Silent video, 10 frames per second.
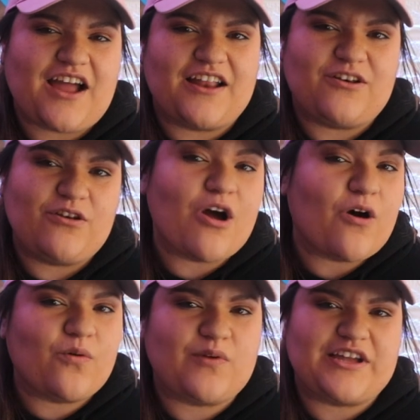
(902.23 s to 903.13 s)
not
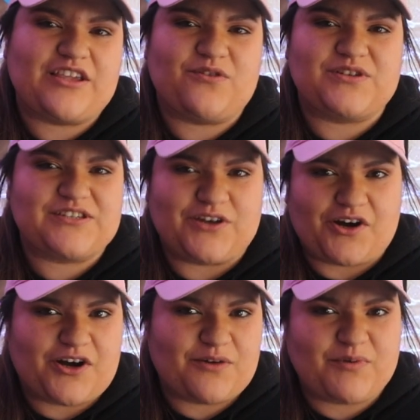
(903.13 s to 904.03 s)
know what you just
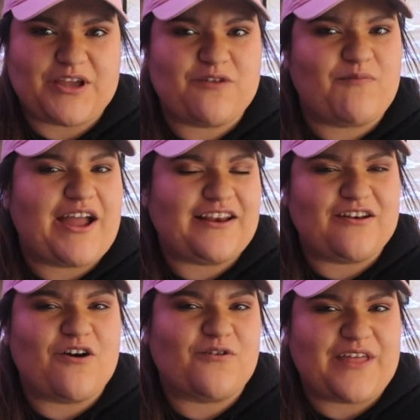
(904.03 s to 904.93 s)
heard, but you might
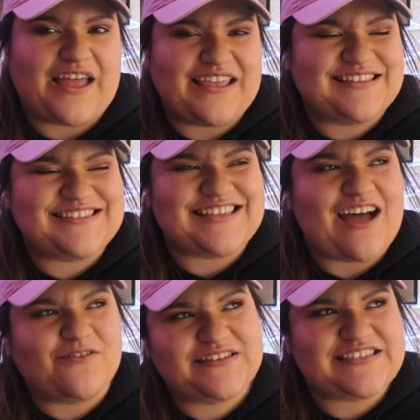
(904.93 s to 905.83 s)
know that it
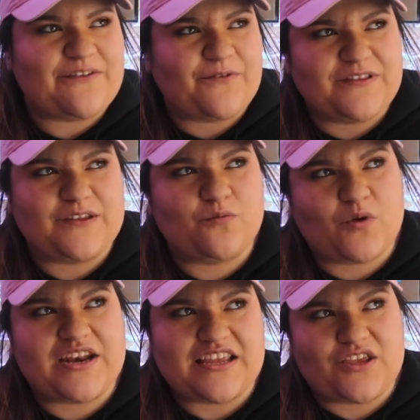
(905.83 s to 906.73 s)
sounds different than
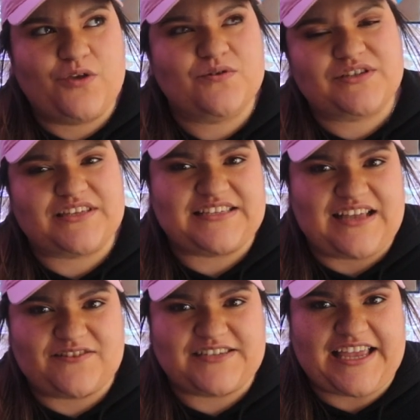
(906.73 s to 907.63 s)
what it usually
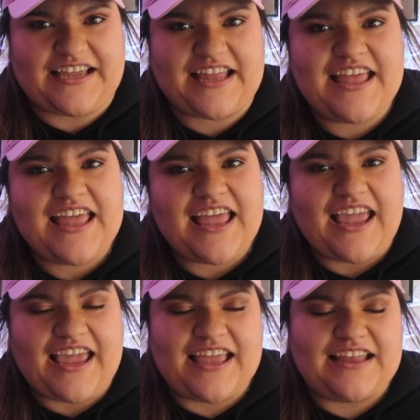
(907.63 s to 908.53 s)
sounds like
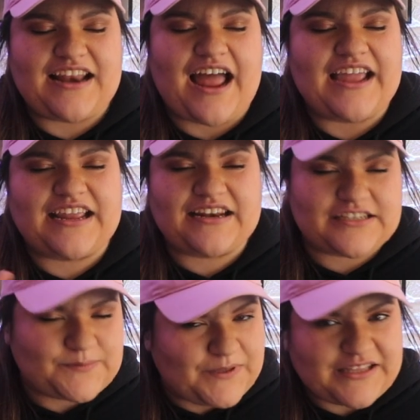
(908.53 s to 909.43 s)
and I can
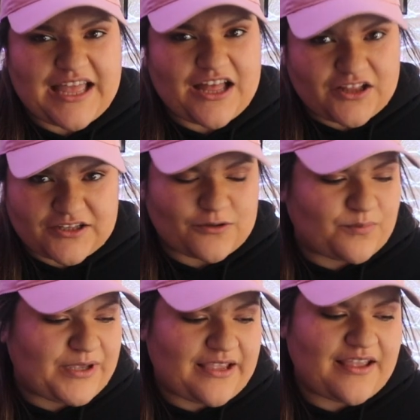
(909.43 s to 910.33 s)
explain that a little
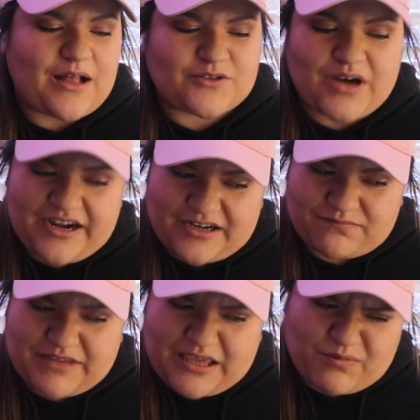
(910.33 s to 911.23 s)
bit. I'll try
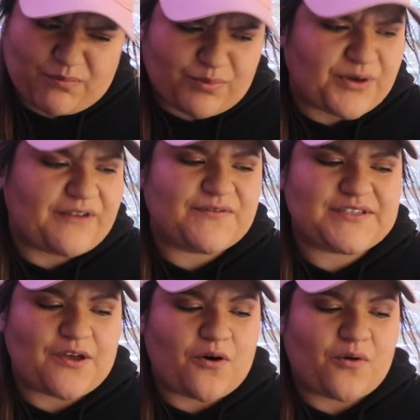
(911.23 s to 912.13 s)
to keep it brief.
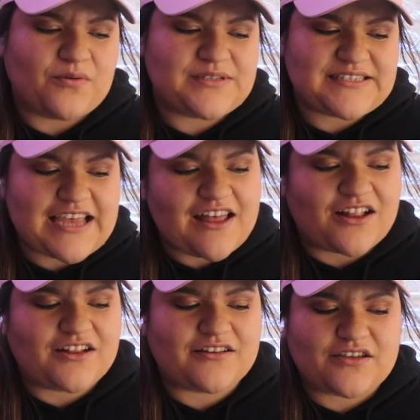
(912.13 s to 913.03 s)
So
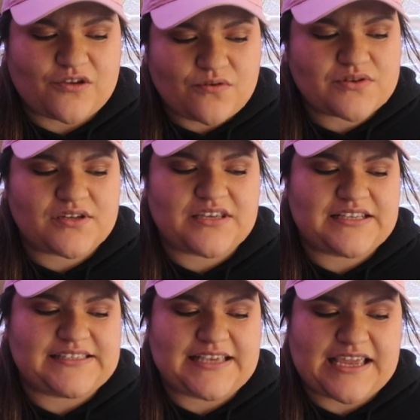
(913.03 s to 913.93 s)
Stell usually
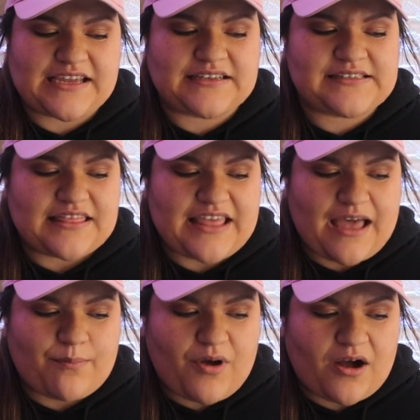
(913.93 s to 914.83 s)
sings
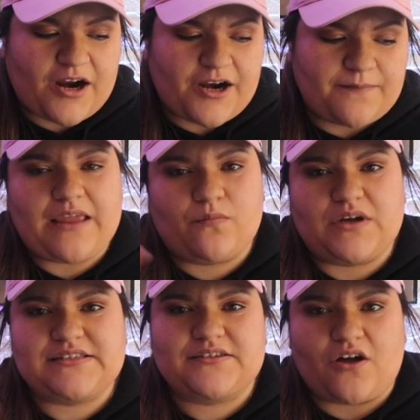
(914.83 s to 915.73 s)
that part in
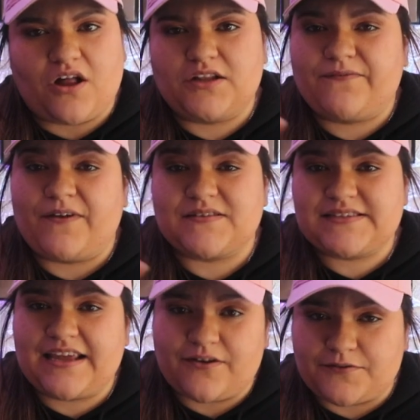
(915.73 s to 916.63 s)
what's called
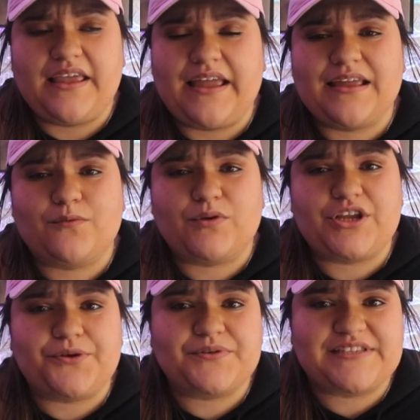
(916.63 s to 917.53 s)
falsetto. And when
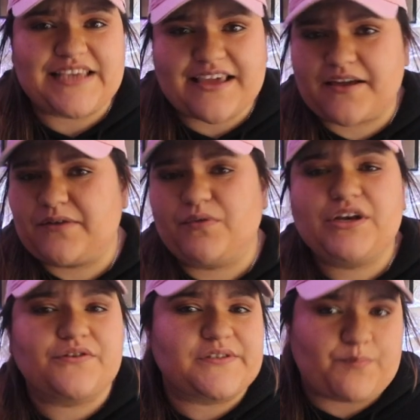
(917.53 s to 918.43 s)
you sing and
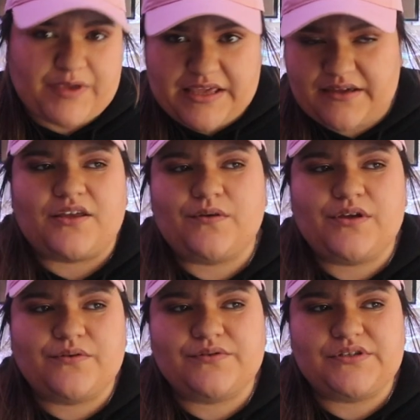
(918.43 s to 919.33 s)
when you speak, you
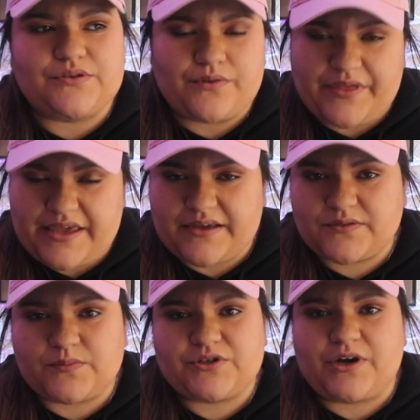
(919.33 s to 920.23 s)
use two
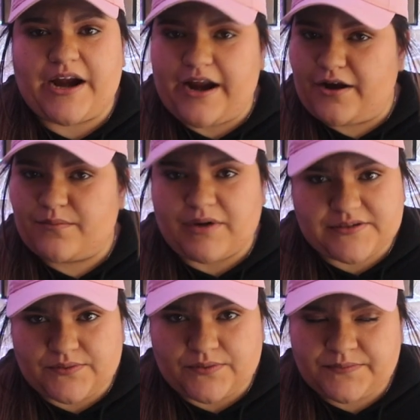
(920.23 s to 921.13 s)
things, which are air and
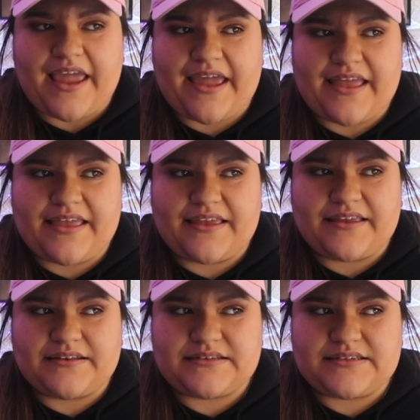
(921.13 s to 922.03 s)
muscle.
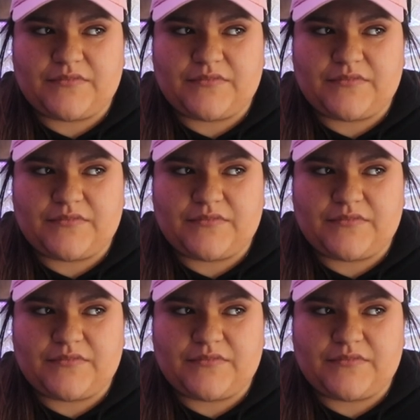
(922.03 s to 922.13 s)
And